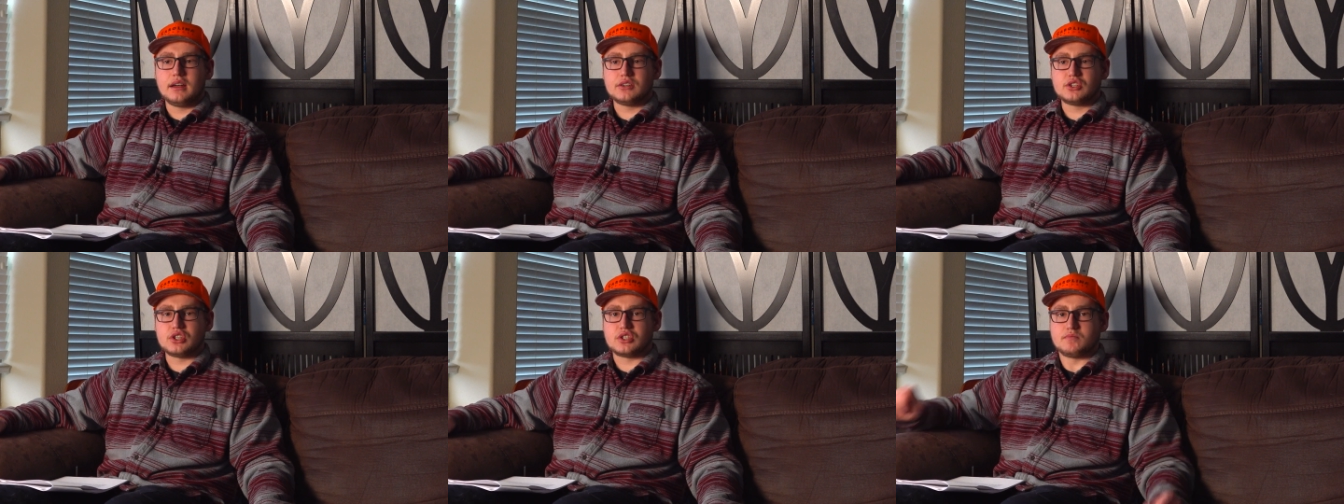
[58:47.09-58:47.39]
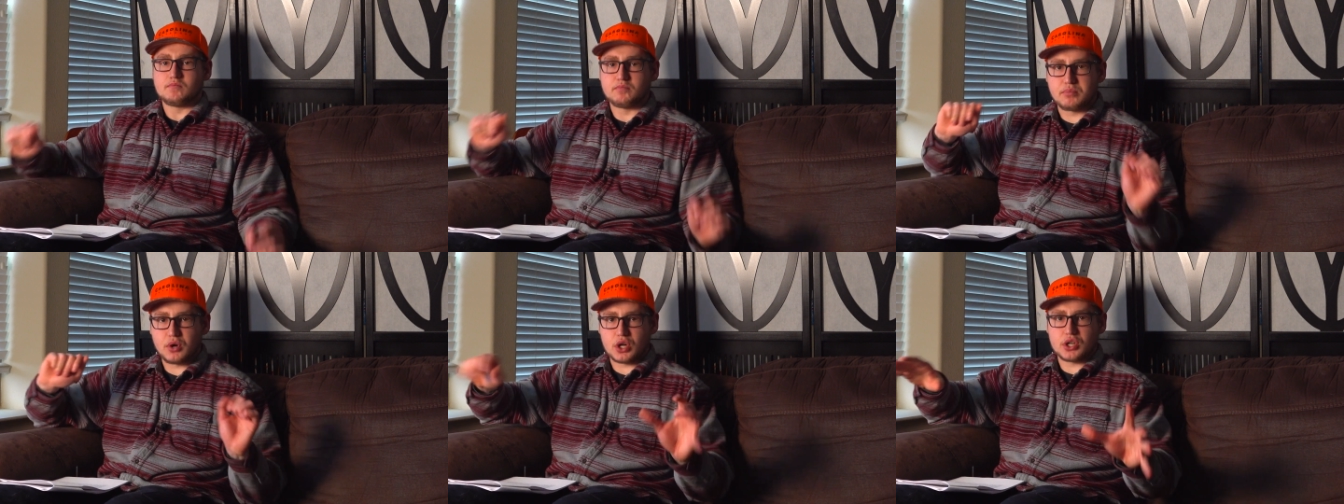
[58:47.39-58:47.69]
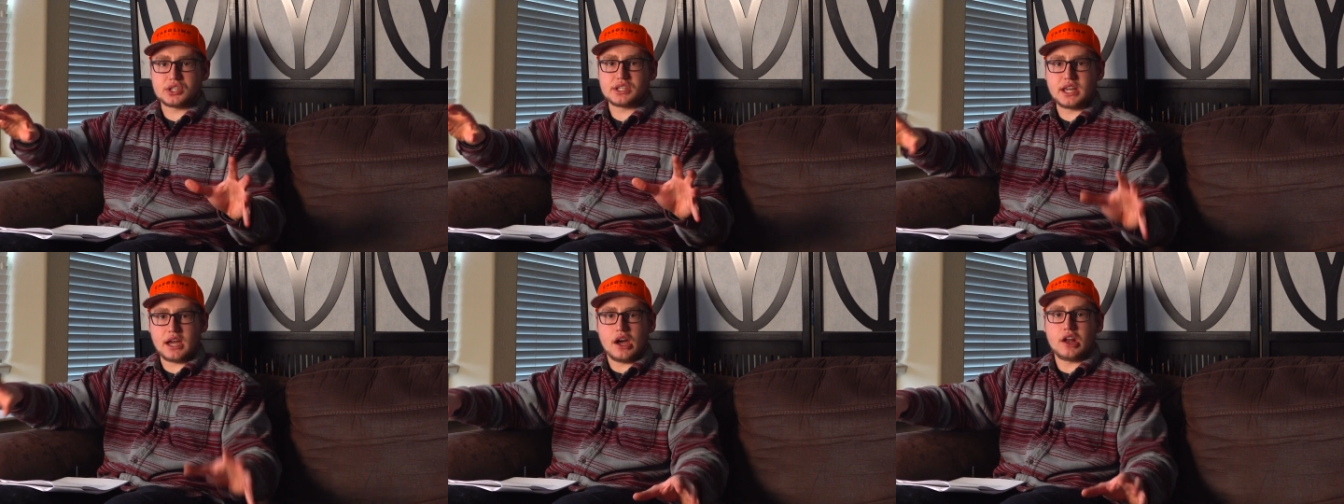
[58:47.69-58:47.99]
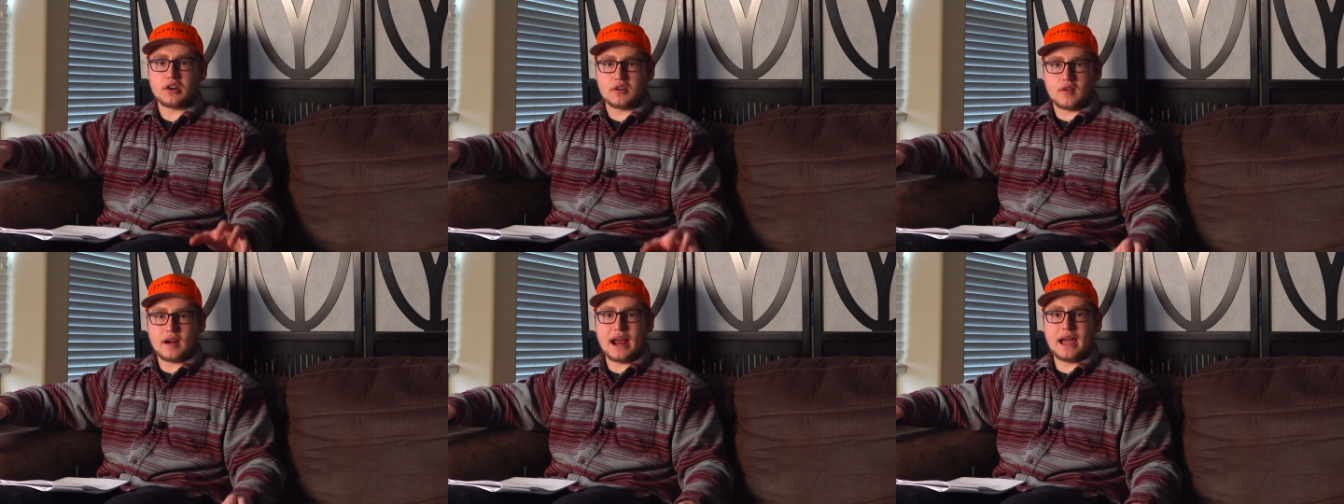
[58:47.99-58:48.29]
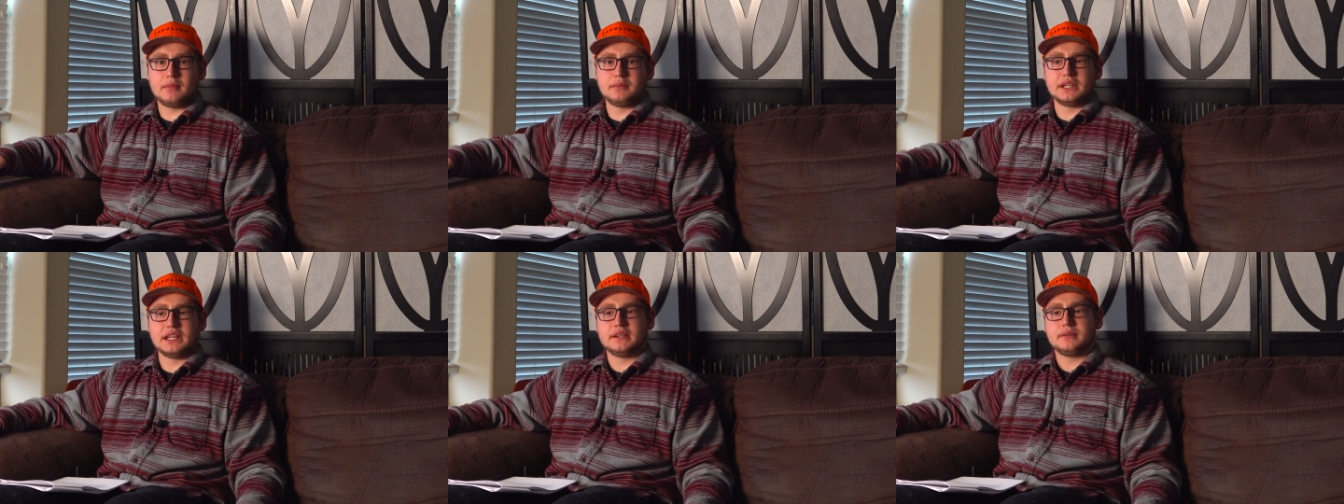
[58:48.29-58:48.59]
Just burst out and
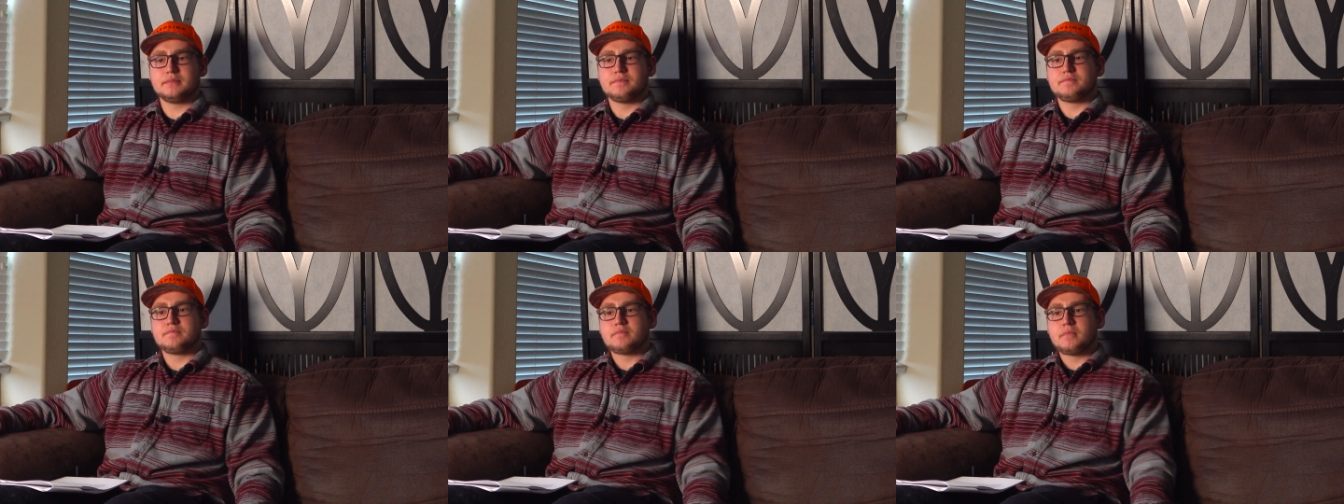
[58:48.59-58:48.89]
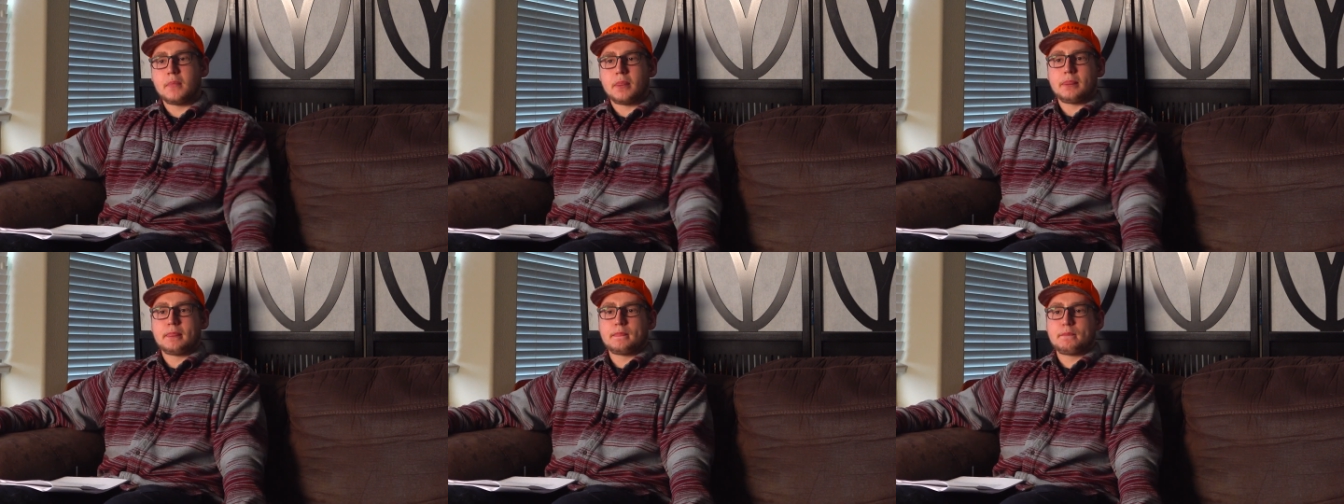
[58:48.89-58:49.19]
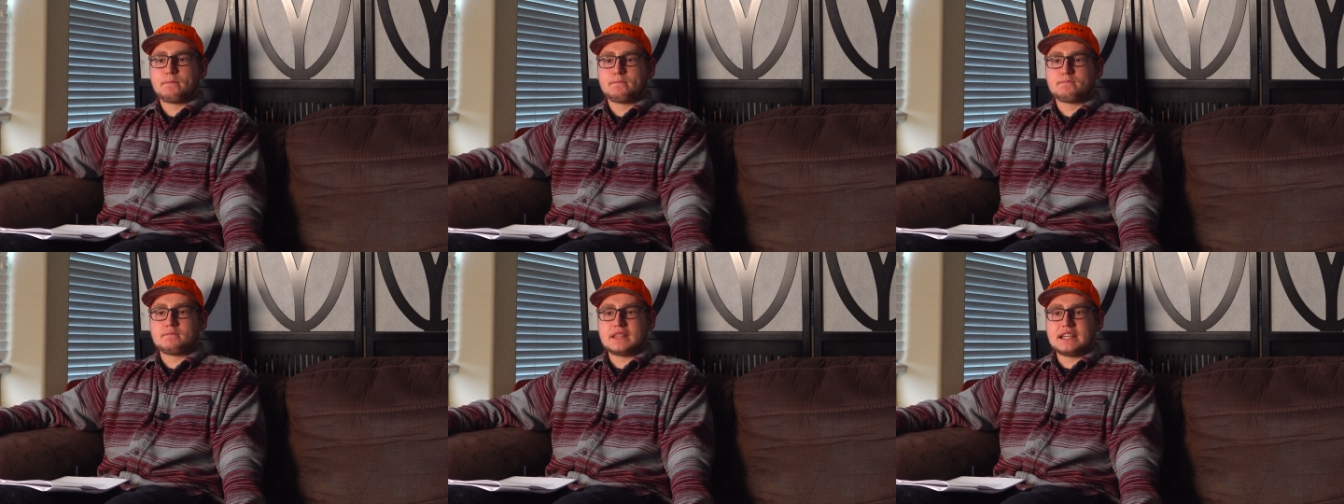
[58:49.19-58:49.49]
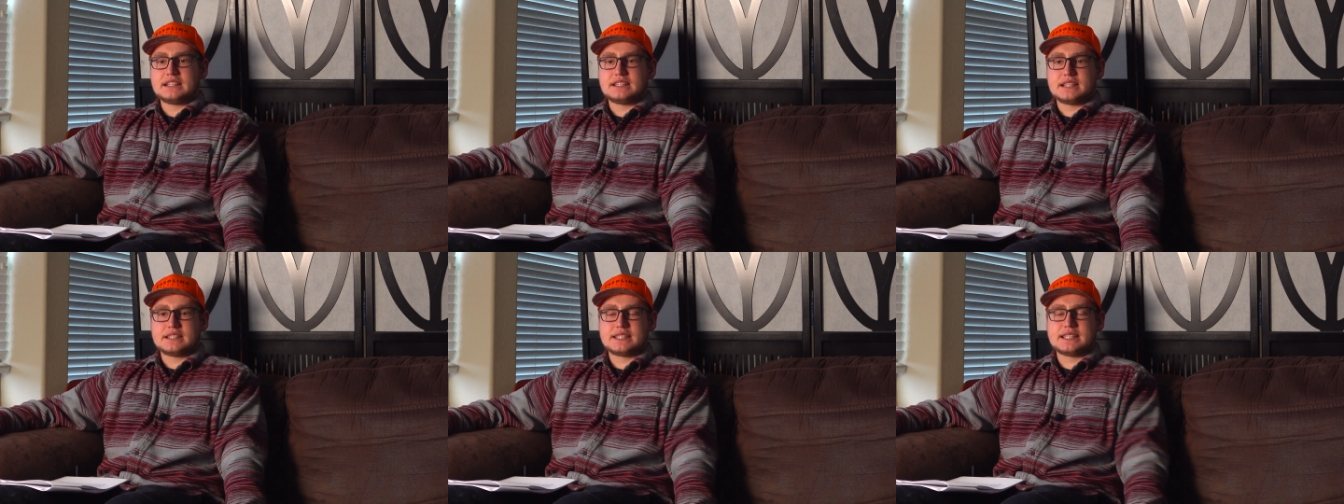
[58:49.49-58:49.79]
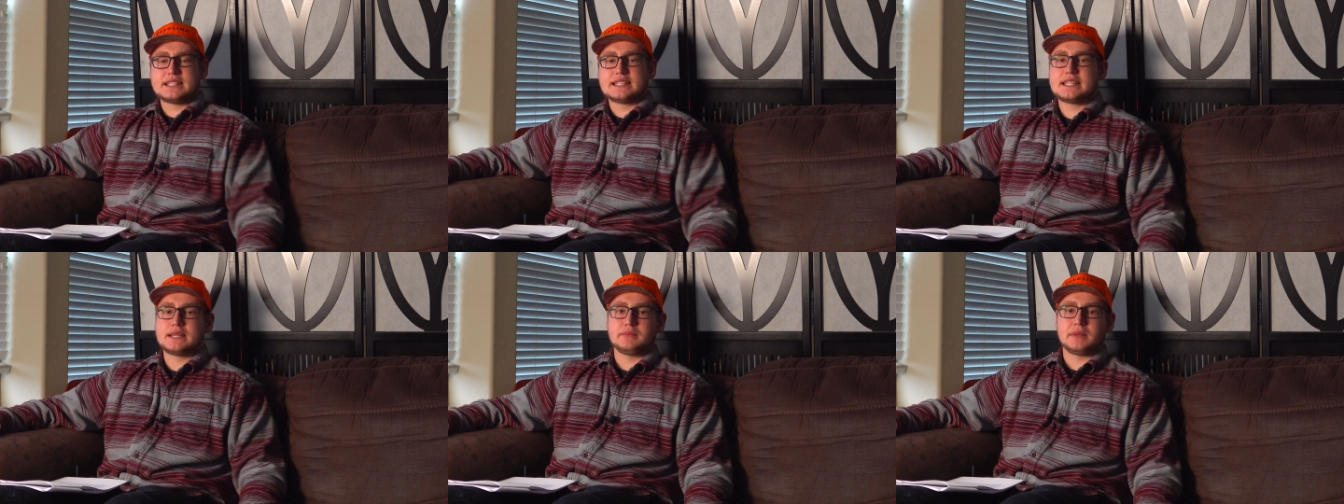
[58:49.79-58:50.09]
grabbed it. It
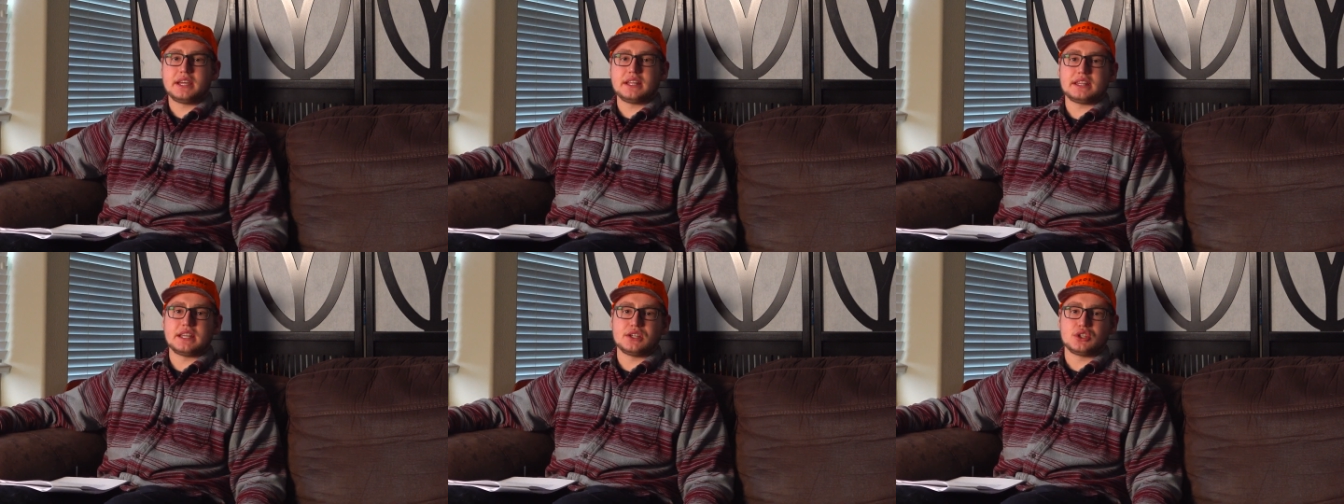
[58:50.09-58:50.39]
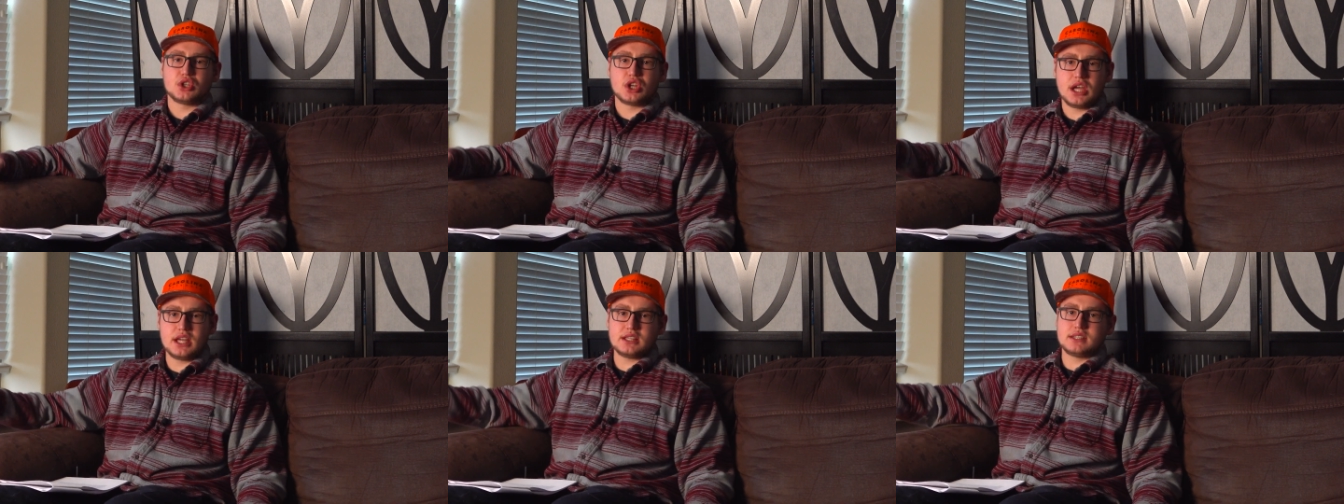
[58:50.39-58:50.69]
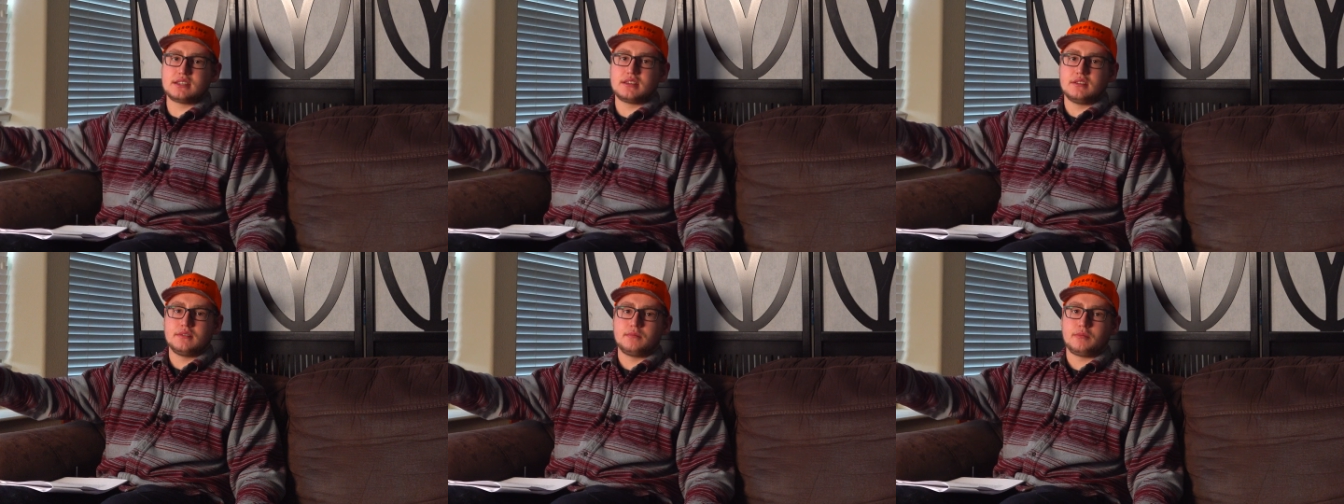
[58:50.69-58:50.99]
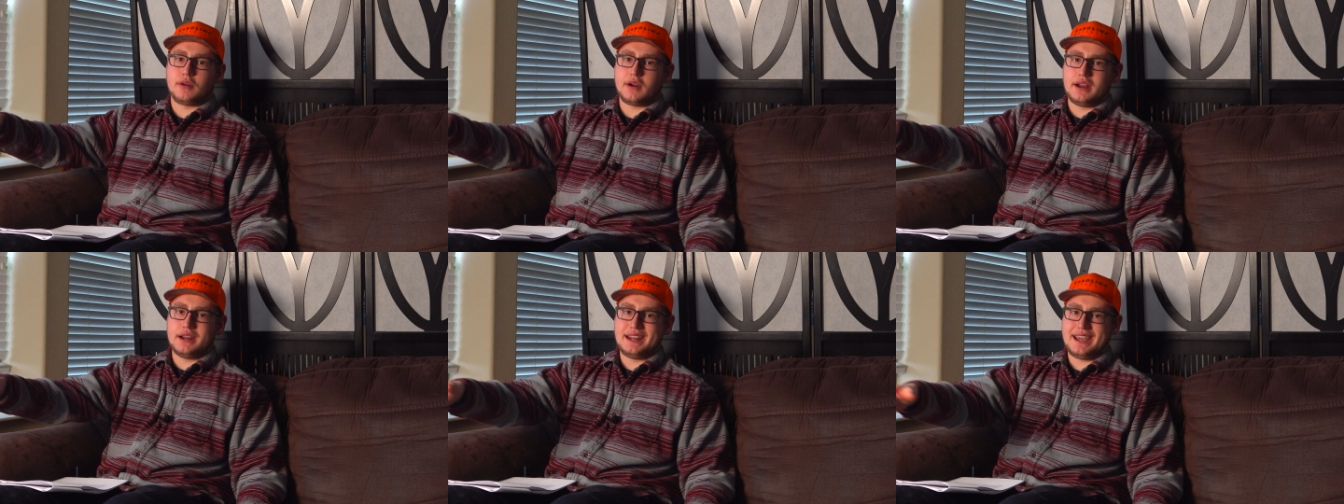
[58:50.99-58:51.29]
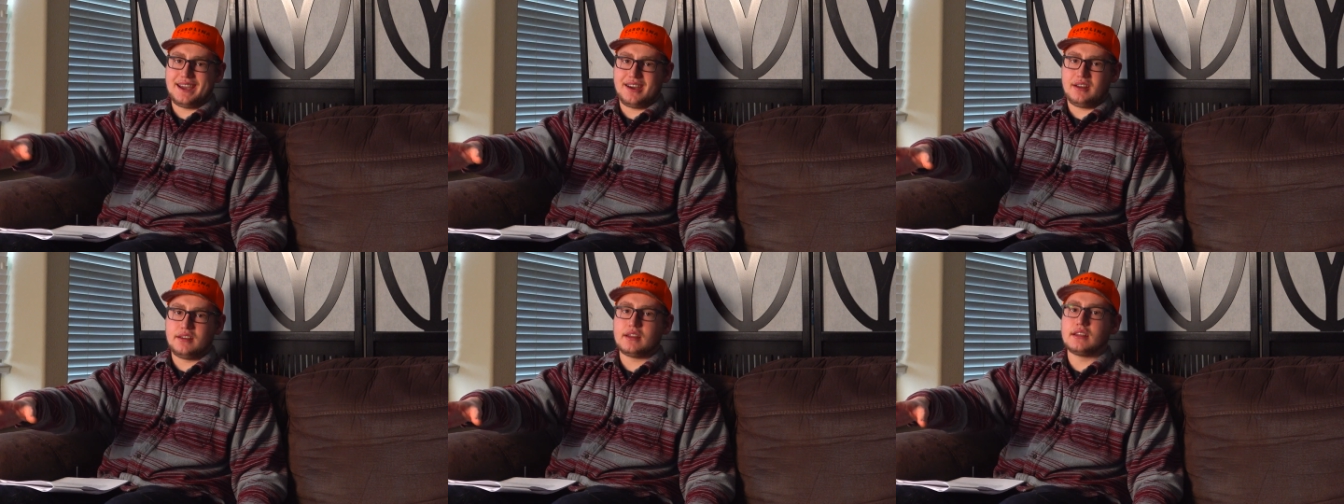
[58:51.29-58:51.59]
doesn't seem like they chase prey
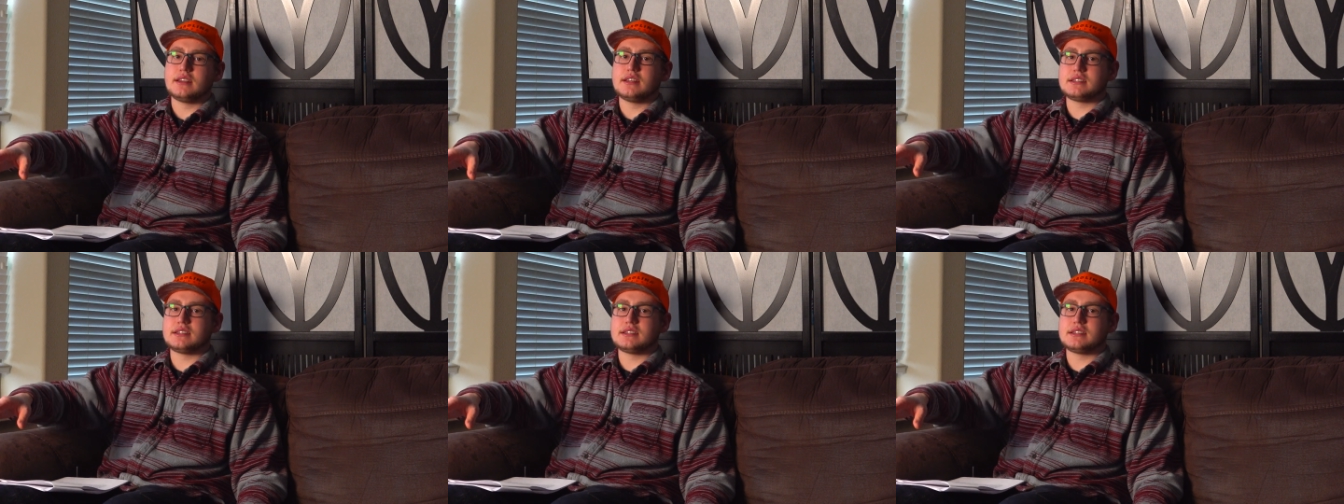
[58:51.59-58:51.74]
down.